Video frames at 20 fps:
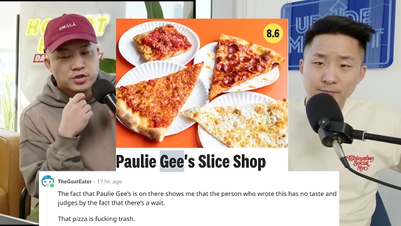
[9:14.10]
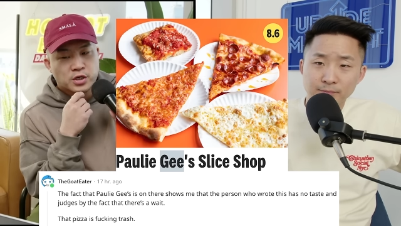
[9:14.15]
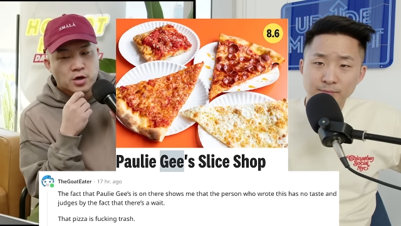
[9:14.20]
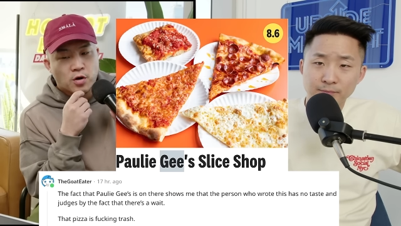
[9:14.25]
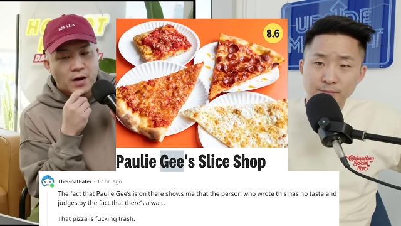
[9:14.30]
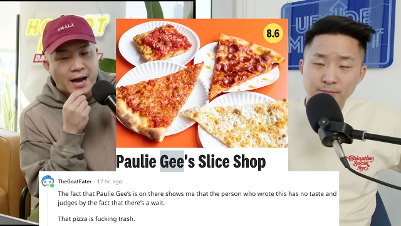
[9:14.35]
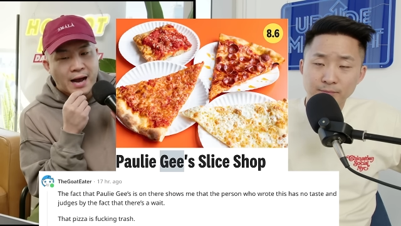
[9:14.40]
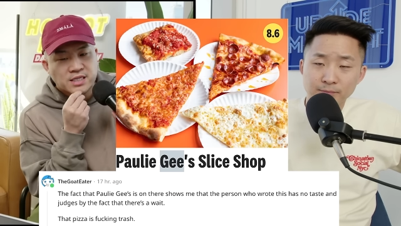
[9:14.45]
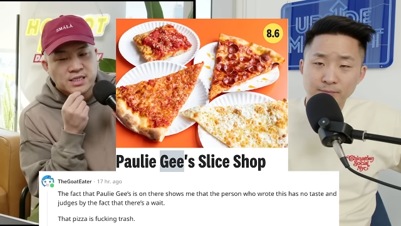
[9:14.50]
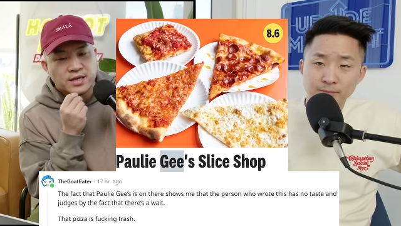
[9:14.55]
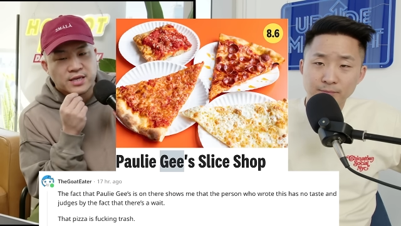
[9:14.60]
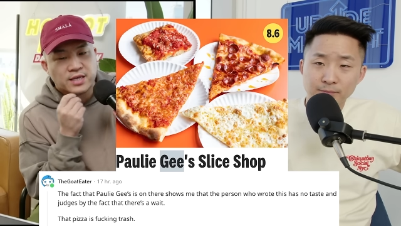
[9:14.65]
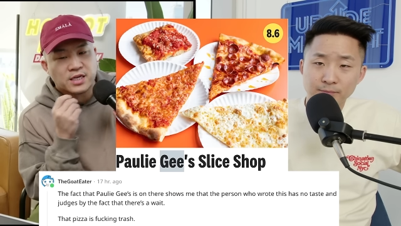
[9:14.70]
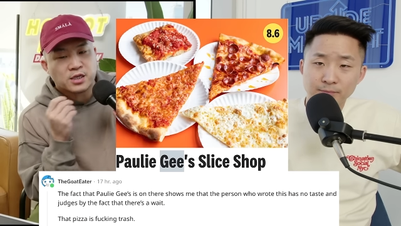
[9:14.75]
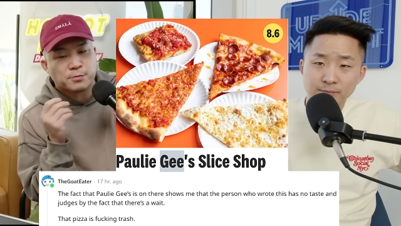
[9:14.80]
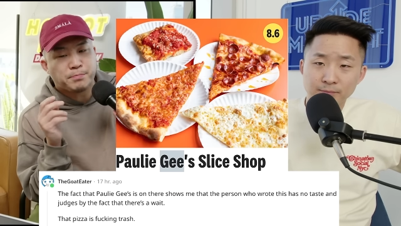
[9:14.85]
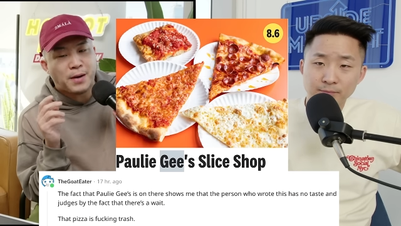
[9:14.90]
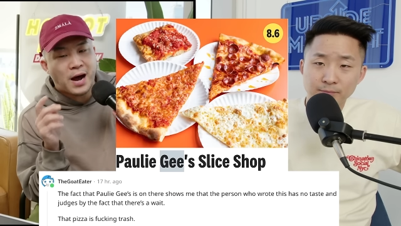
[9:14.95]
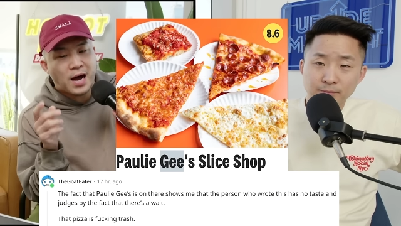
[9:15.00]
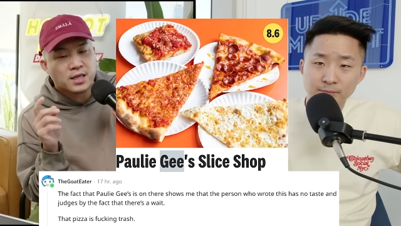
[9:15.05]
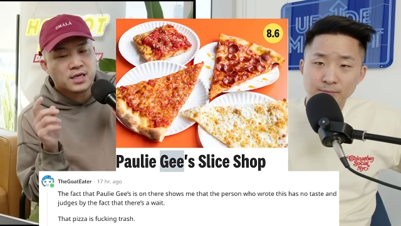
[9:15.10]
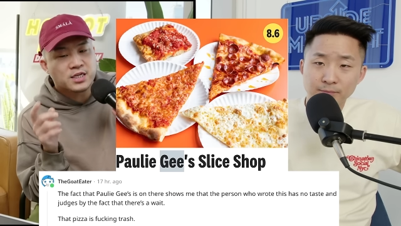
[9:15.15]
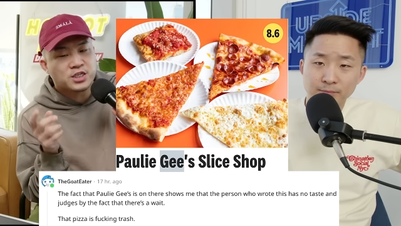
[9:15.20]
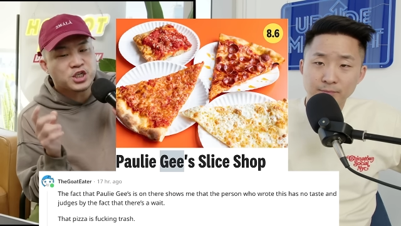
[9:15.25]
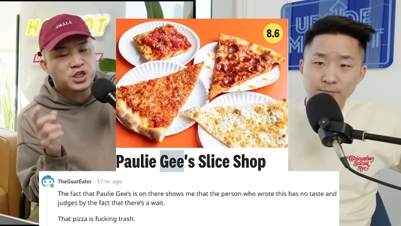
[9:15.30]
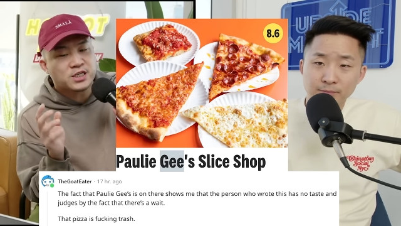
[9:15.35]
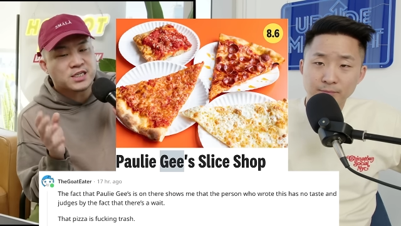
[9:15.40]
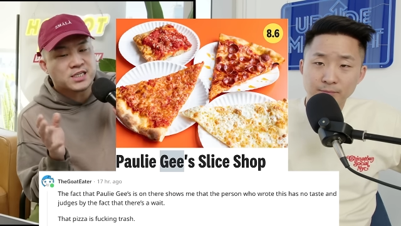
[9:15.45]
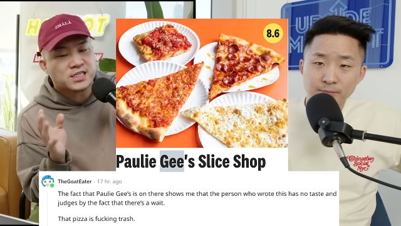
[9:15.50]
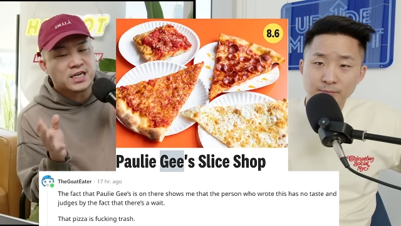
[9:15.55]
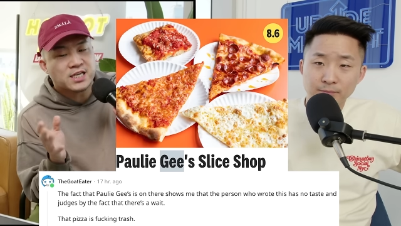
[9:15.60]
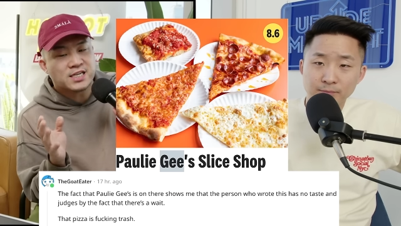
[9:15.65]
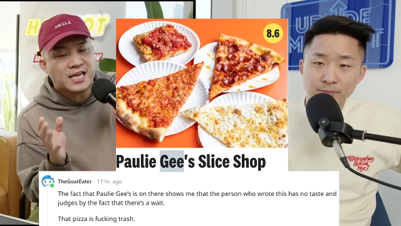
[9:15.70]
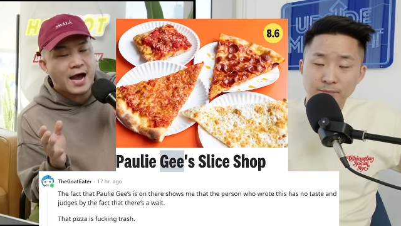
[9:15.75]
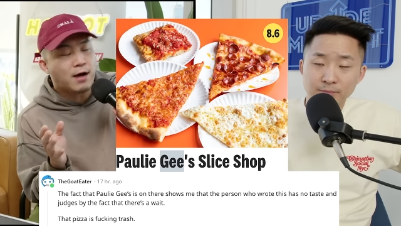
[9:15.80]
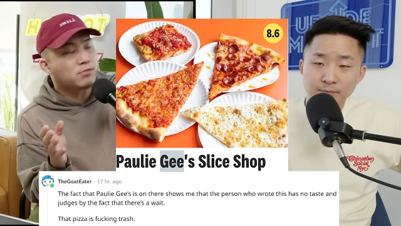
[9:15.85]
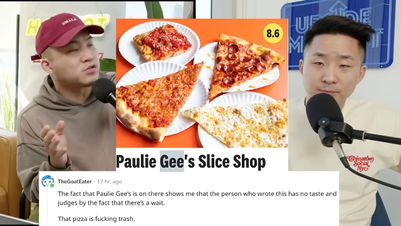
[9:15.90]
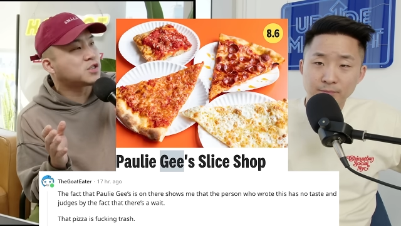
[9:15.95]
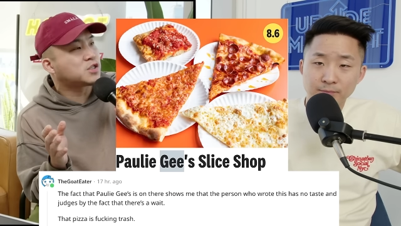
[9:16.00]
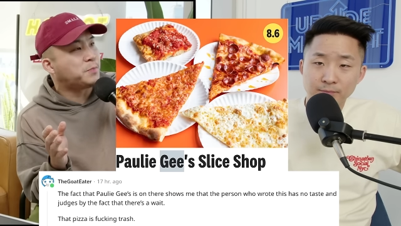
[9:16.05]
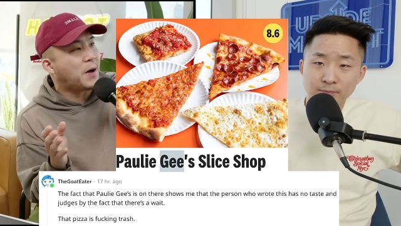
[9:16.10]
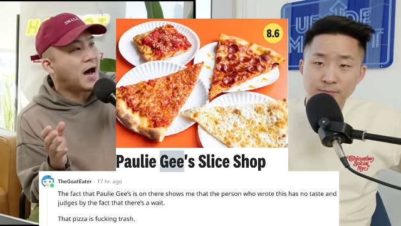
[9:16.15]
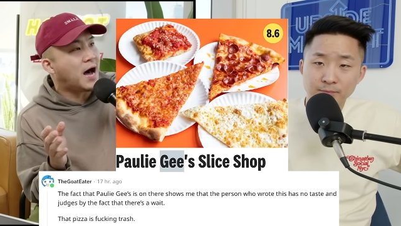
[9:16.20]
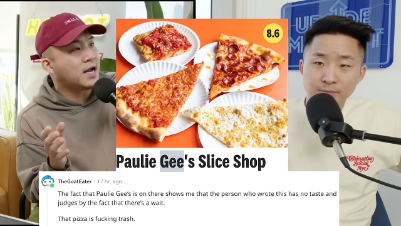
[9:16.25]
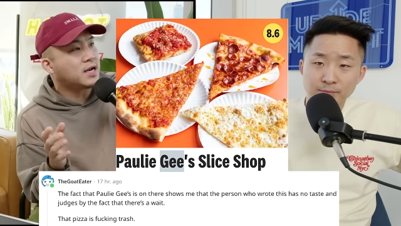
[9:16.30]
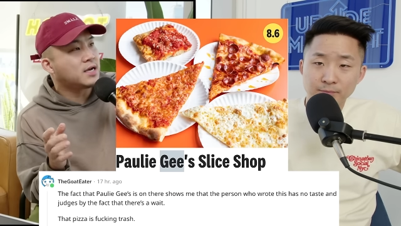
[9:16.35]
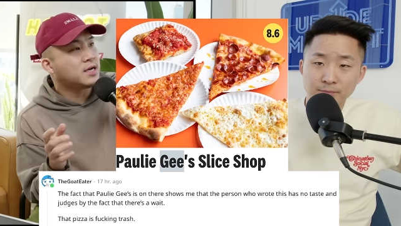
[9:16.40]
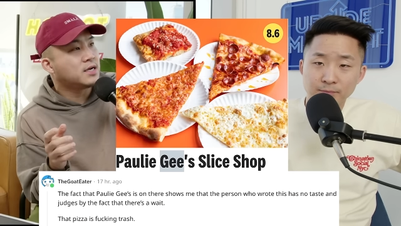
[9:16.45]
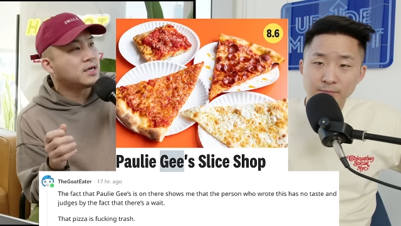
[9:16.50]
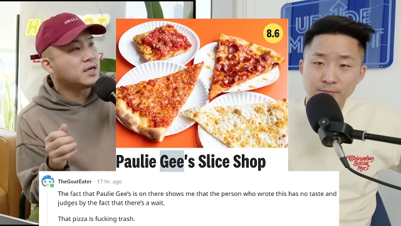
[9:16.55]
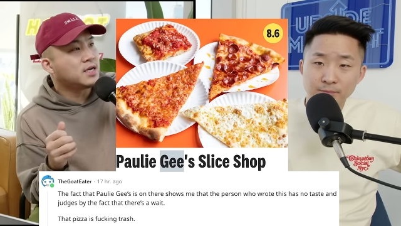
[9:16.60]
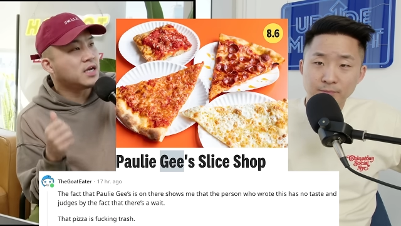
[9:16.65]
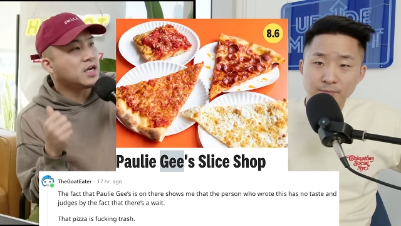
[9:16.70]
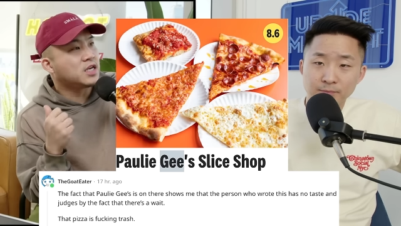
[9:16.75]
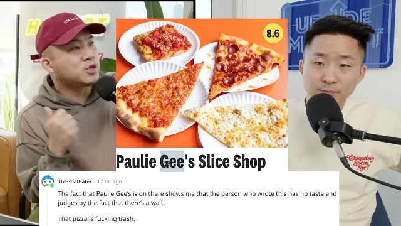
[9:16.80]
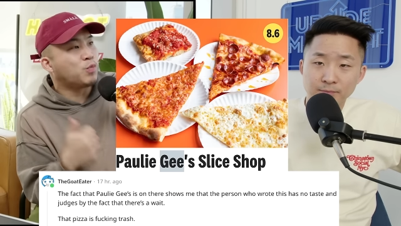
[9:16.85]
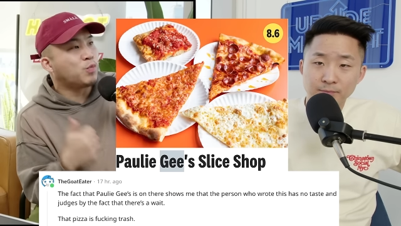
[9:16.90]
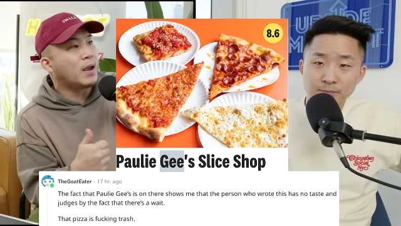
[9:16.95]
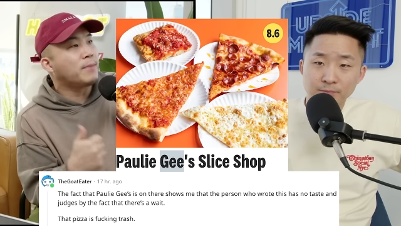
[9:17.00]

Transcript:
Speaker 1: ago. I'd say this Polly G sit-down spot is way